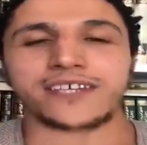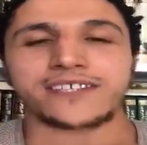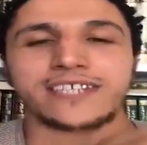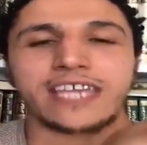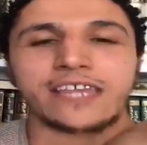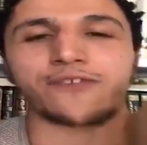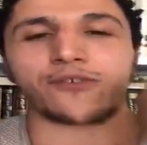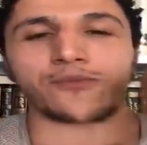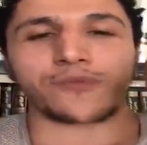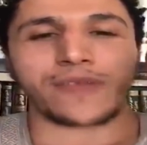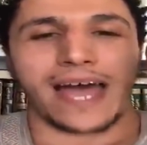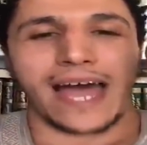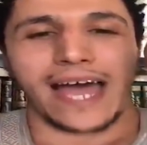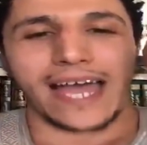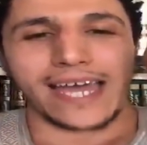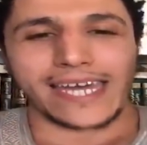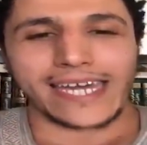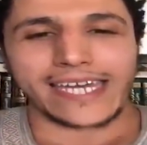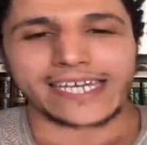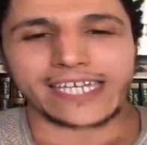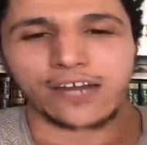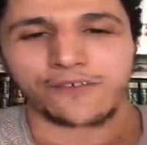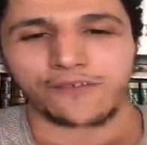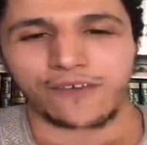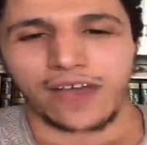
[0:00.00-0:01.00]
and it says from the
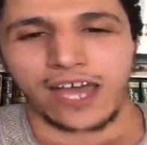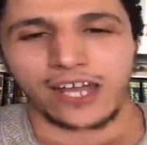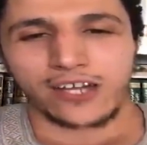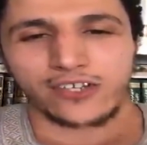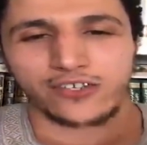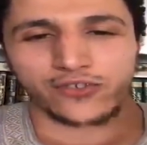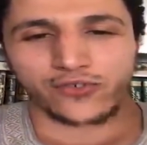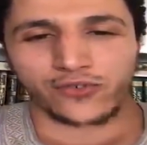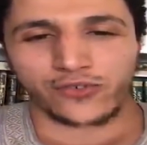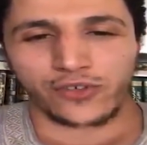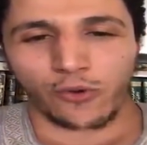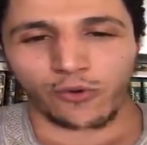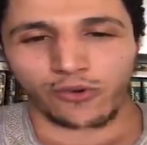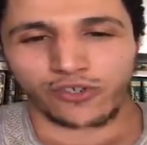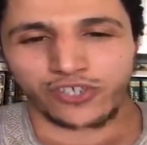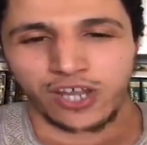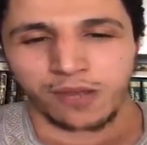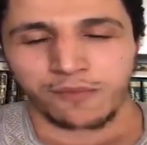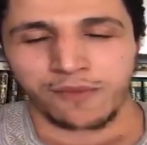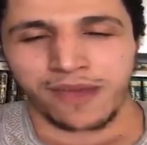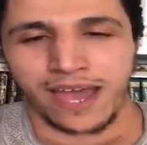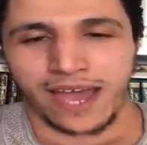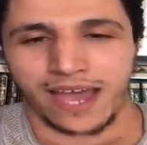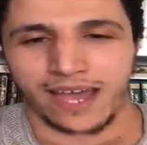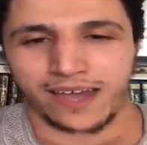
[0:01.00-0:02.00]
Aqeedah of Ahl Sunnah wal
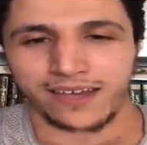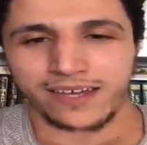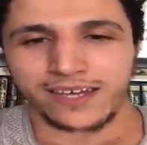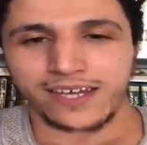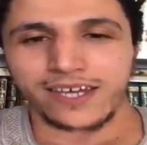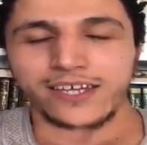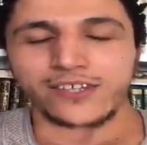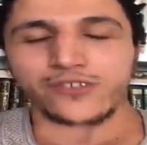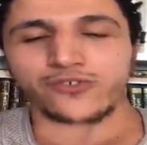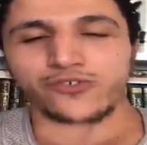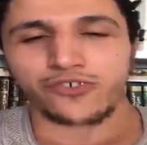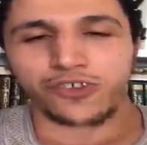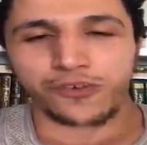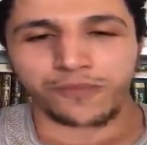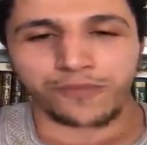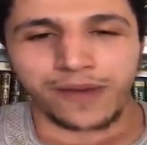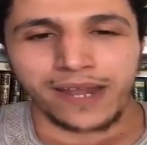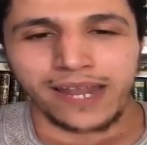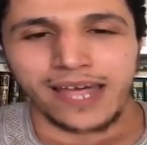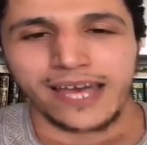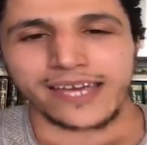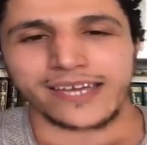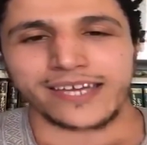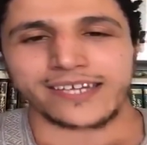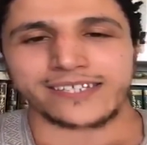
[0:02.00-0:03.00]
Jama'ah to
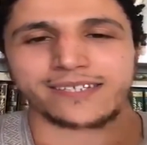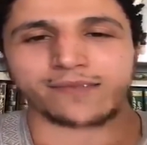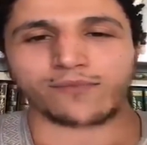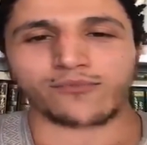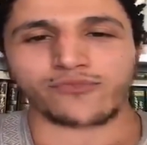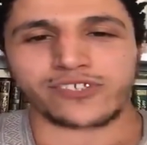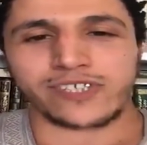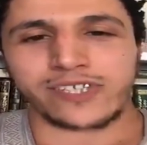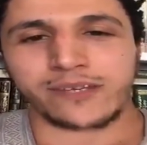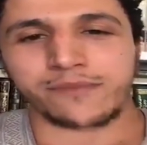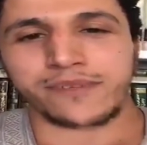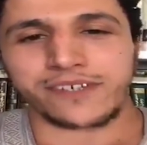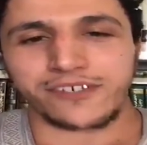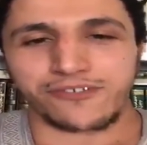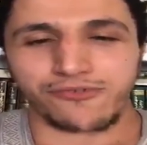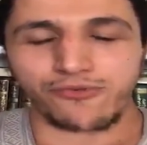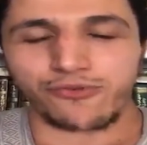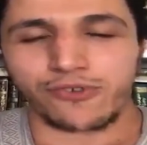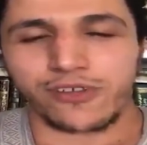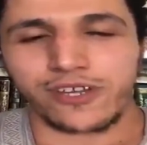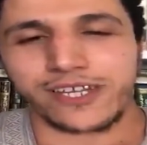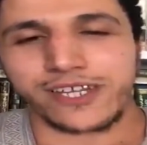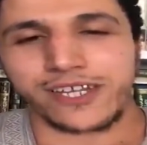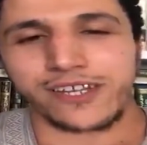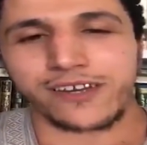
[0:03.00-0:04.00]
rebel against the Muslim
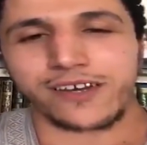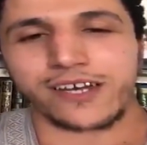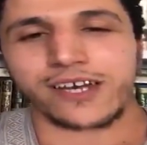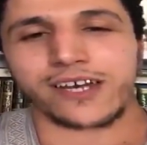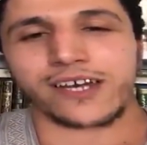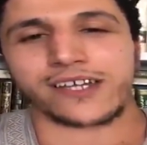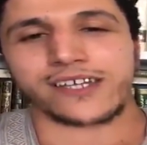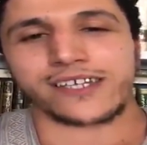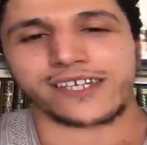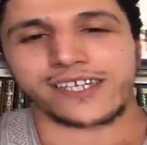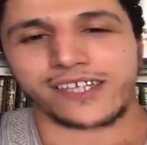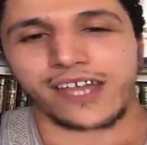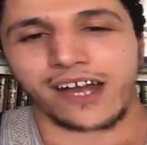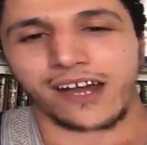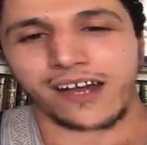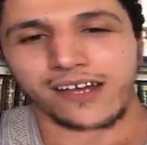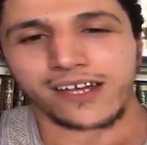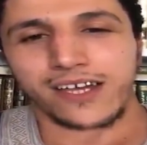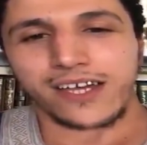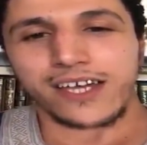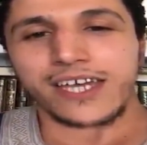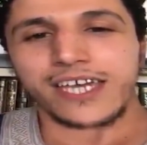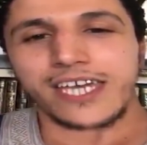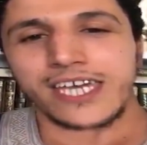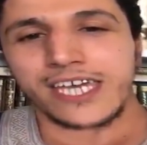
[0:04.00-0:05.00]
leader,
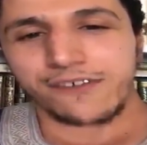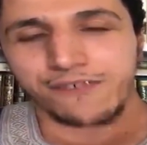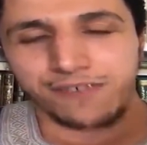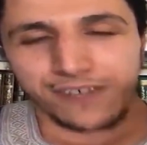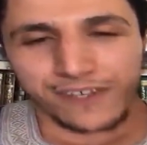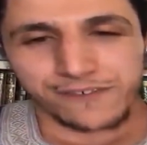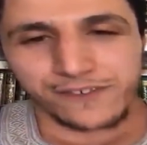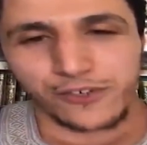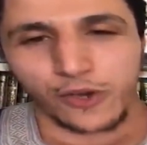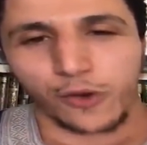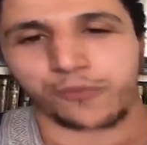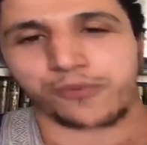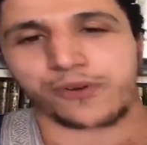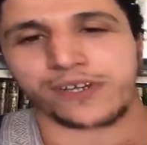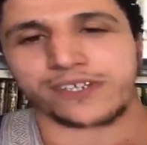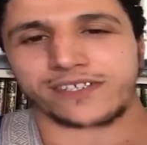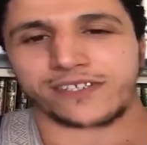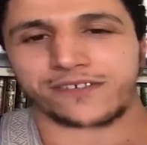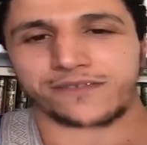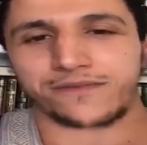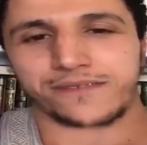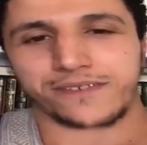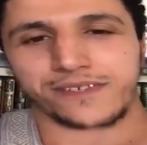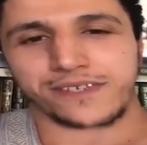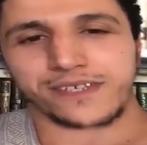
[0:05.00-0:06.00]
even if it's
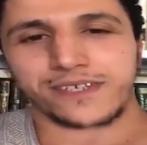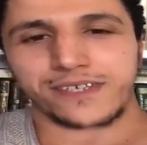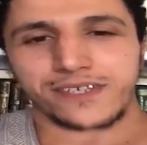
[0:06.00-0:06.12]
oppressive.